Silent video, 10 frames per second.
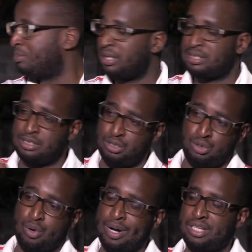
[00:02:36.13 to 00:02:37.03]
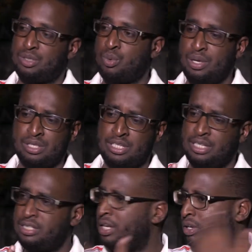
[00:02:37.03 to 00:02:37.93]
But you're right, Queens
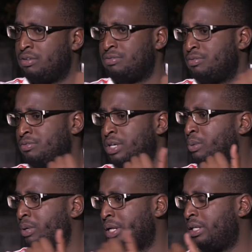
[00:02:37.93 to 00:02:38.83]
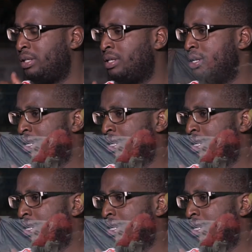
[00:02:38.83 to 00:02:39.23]
did take off very quickly,